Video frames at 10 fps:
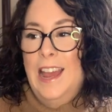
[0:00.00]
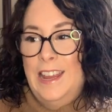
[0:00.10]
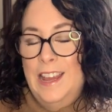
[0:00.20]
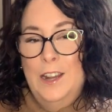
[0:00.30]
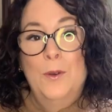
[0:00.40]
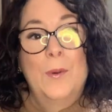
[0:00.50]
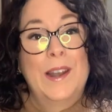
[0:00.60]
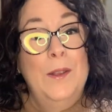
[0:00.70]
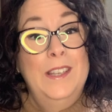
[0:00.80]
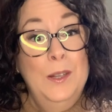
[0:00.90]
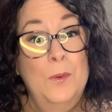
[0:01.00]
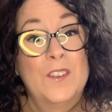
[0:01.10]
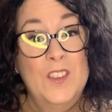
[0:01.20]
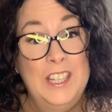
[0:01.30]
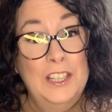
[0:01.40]
And when I did one
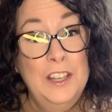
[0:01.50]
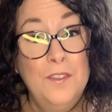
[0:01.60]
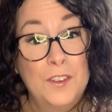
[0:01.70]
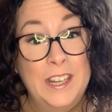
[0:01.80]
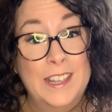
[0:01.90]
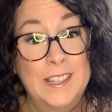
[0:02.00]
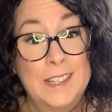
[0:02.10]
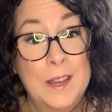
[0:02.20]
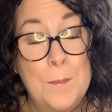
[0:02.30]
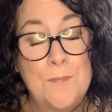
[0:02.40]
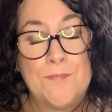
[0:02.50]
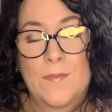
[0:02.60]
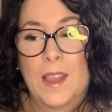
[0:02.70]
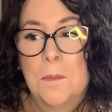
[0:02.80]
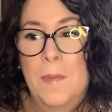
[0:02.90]
of the deliveries,
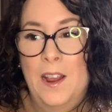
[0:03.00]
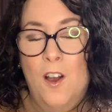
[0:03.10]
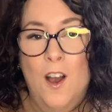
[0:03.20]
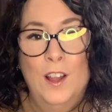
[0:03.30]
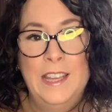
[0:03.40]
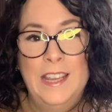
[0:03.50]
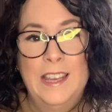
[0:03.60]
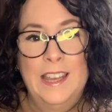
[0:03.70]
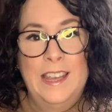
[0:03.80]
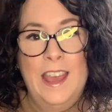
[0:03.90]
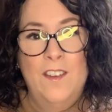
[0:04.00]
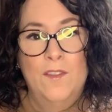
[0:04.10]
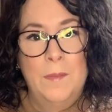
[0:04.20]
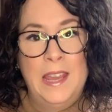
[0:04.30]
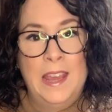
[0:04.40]
my colleague gave
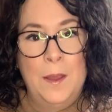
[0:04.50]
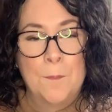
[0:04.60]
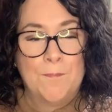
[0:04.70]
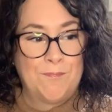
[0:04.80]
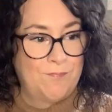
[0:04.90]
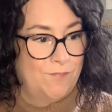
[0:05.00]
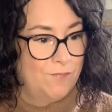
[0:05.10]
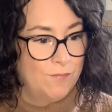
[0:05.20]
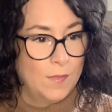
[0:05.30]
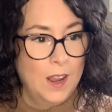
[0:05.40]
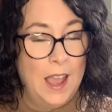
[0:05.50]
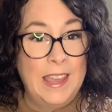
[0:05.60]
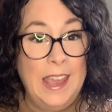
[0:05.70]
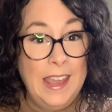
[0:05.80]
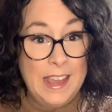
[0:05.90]
me a
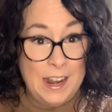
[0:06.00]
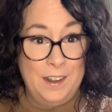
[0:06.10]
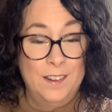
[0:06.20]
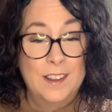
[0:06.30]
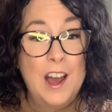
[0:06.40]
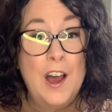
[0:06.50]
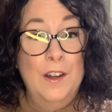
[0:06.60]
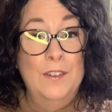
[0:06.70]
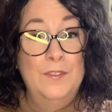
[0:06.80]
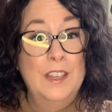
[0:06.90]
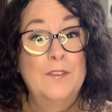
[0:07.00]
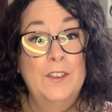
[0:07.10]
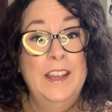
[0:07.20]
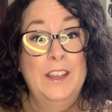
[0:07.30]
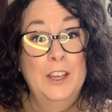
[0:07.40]
can of
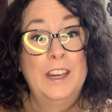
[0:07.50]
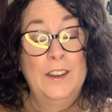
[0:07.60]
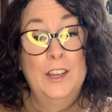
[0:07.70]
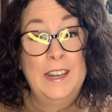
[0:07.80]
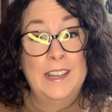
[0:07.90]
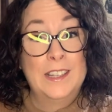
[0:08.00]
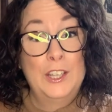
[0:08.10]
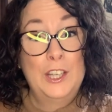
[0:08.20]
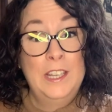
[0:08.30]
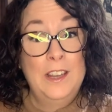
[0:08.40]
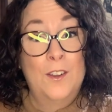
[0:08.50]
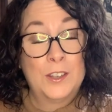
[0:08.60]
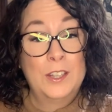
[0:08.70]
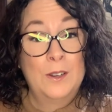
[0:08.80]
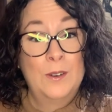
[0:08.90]
different goodies. She
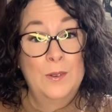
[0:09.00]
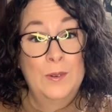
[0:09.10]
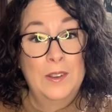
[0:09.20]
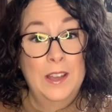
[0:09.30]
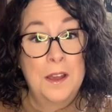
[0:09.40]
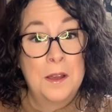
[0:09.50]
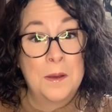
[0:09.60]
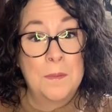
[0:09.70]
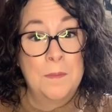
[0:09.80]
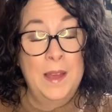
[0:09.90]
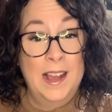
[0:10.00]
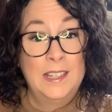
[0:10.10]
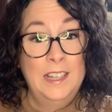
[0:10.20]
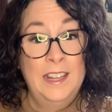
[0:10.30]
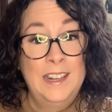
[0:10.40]
also
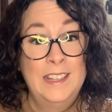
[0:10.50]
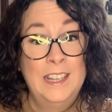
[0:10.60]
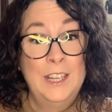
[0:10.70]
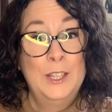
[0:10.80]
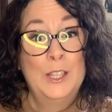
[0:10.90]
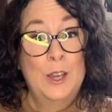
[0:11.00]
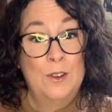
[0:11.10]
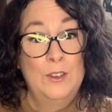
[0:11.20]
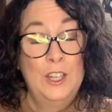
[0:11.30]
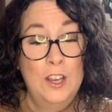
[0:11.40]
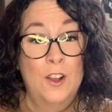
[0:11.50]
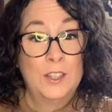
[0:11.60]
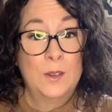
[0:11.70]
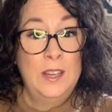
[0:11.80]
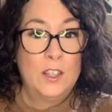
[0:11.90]
has celiac disease, so she
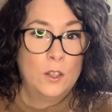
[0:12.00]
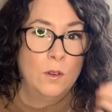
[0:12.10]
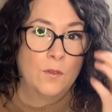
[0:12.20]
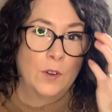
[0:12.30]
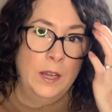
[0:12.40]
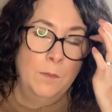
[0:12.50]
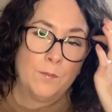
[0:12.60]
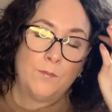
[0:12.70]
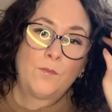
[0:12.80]
also eats gluten-free.